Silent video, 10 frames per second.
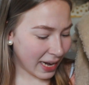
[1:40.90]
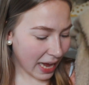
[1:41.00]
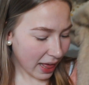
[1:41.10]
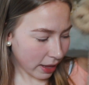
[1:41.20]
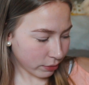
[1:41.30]
And
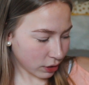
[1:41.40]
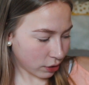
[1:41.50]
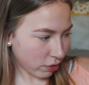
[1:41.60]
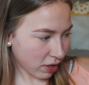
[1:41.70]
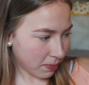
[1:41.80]
yeah, that was the
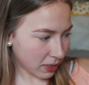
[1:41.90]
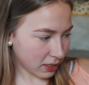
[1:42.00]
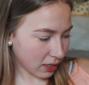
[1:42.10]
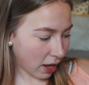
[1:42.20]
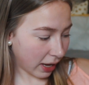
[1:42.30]
clothing
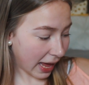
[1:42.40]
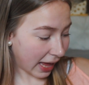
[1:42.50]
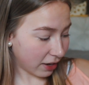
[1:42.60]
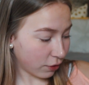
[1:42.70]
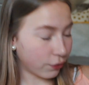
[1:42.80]
piece that I
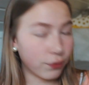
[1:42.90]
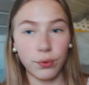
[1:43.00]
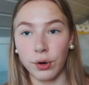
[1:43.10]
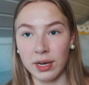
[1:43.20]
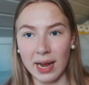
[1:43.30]
had
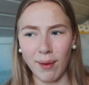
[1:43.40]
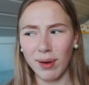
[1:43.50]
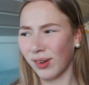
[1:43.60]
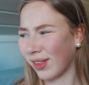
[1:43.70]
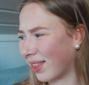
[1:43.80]
for now.
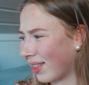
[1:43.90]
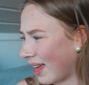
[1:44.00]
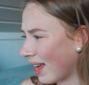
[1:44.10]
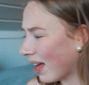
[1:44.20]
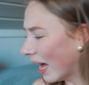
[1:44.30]
I don't
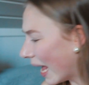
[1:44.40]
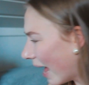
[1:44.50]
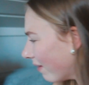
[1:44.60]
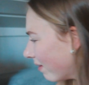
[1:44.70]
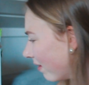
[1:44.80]
think I
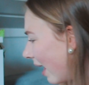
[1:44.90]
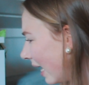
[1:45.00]
have